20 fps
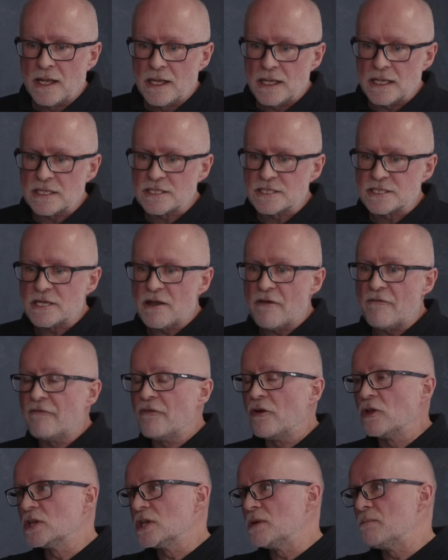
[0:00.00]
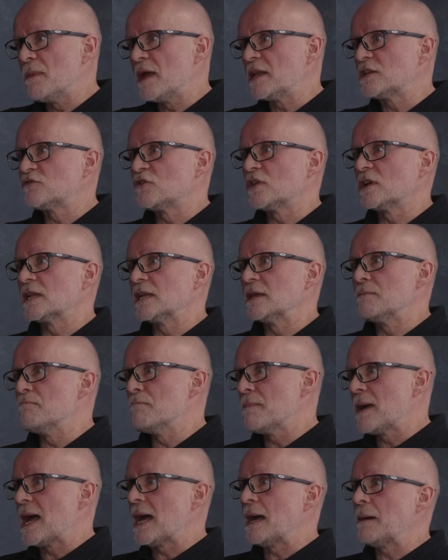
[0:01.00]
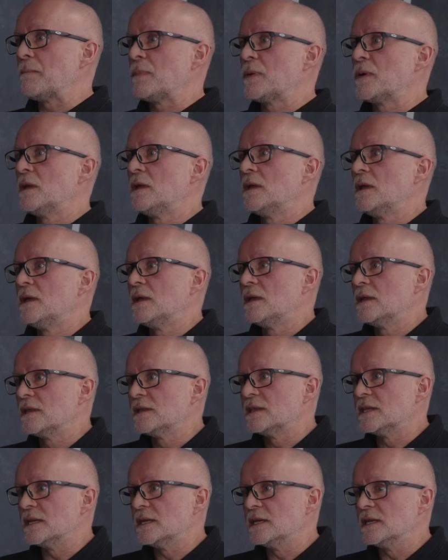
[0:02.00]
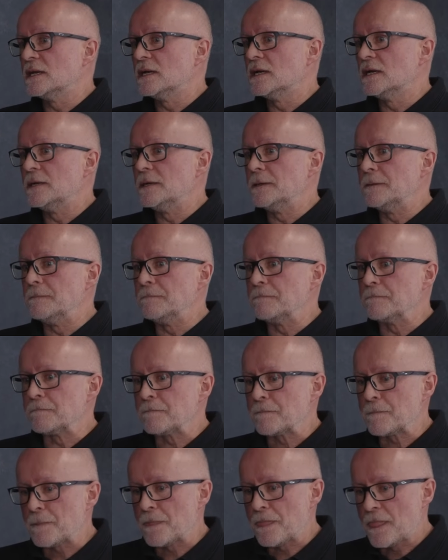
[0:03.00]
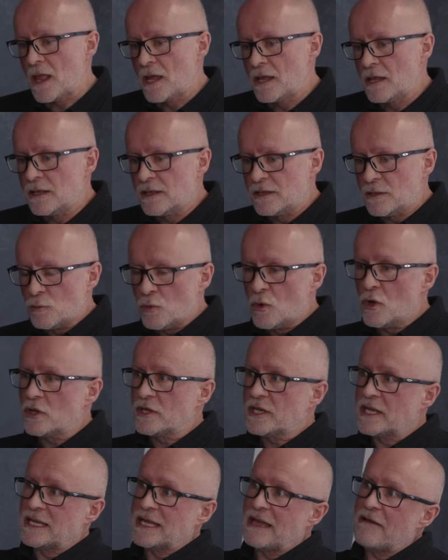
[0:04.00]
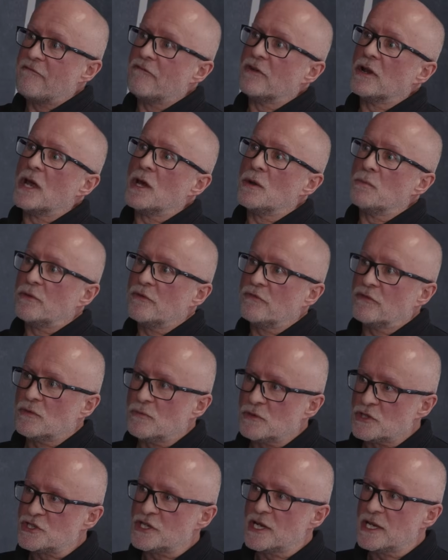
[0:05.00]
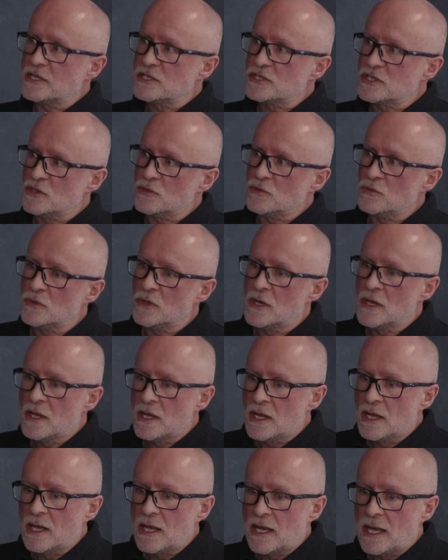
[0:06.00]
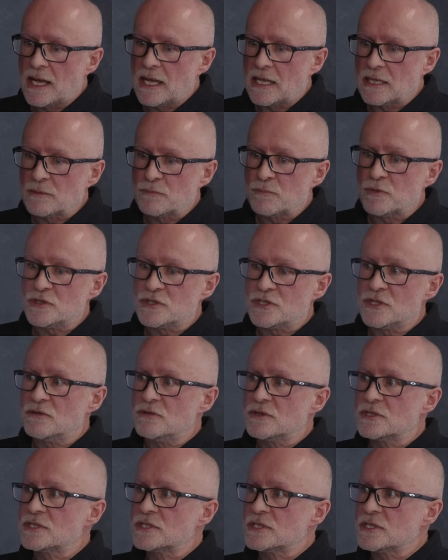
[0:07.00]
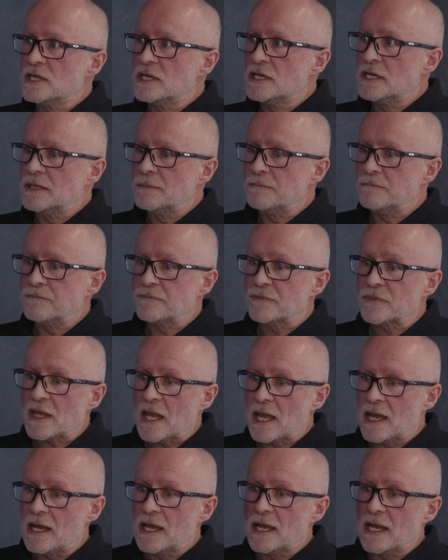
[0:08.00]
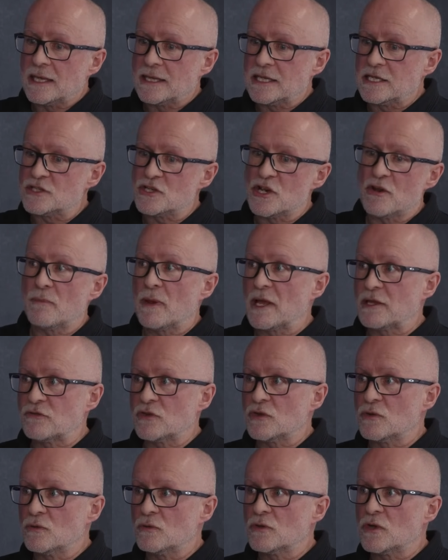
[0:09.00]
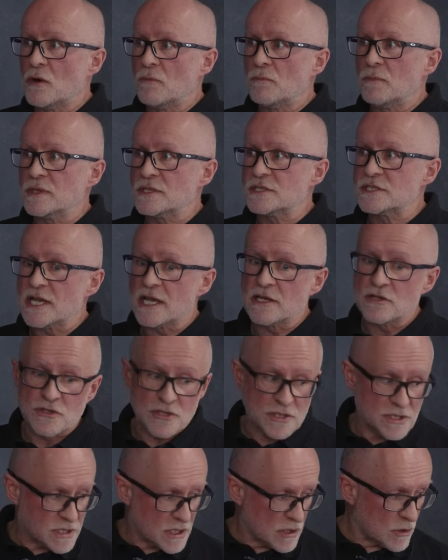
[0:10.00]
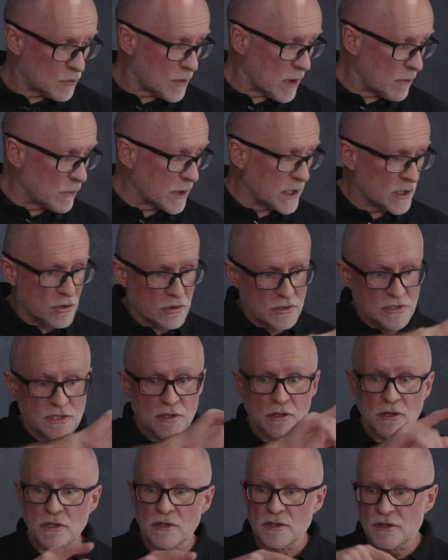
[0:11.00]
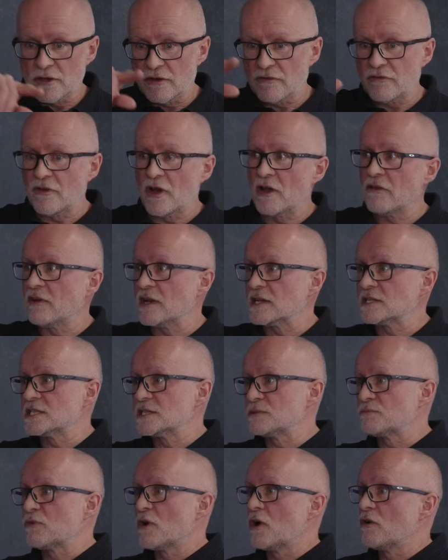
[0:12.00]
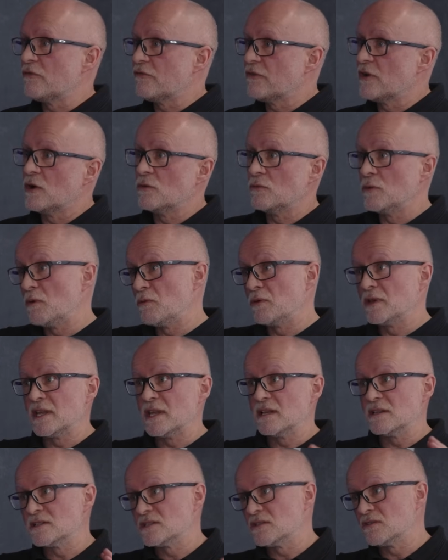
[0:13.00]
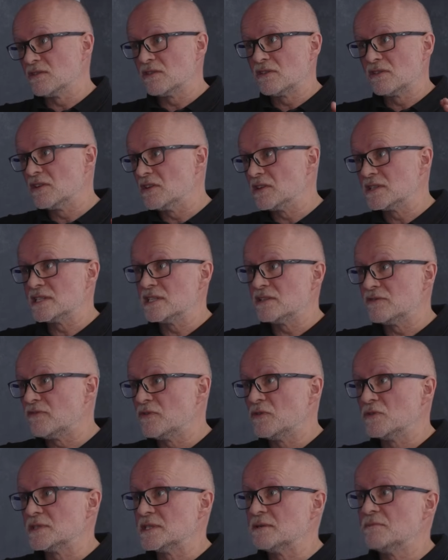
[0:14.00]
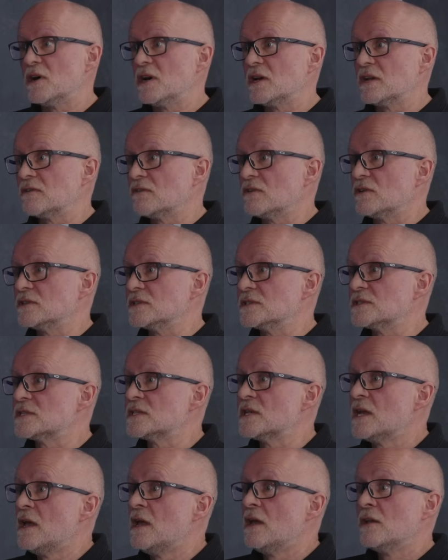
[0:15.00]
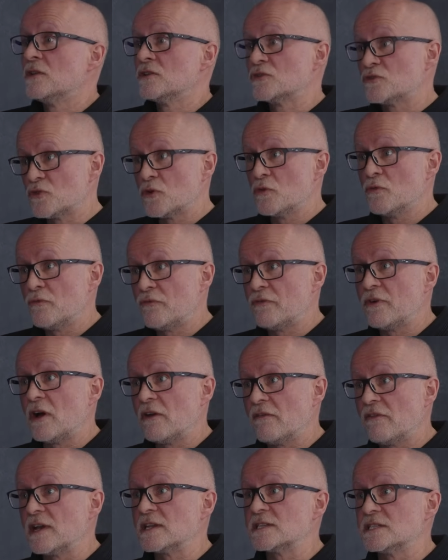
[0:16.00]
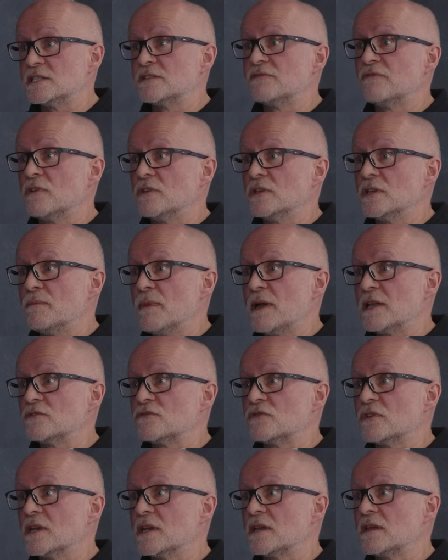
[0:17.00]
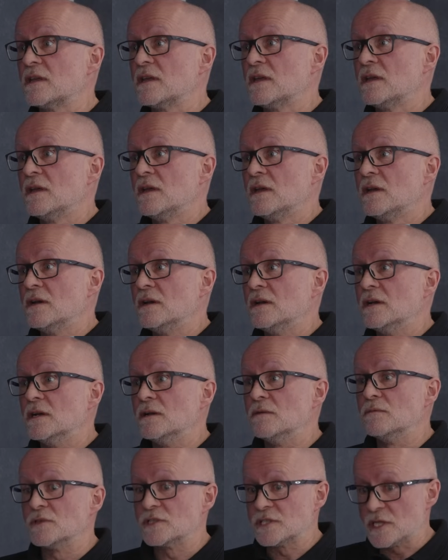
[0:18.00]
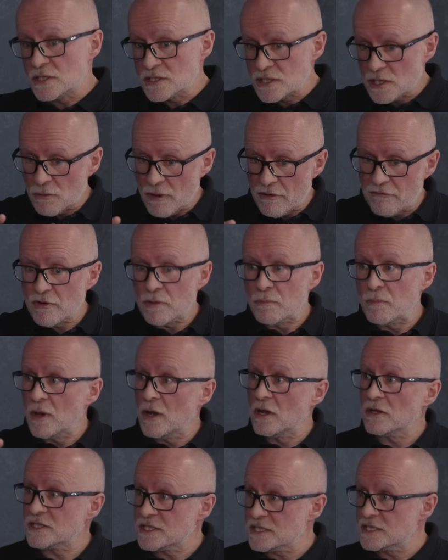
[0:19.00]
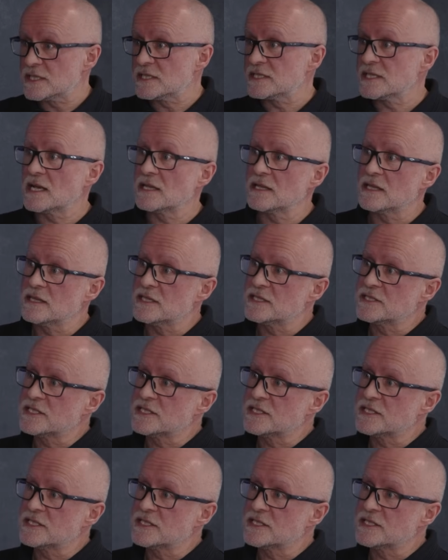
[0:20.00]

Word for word: is volumetrically map the working envelope of the machine tool and produce any geometrical compensation, so that when we cut a 5-axis profile, we're within sort of 30 to 40 microns, true 5-axis volumetric. So every part is exactly the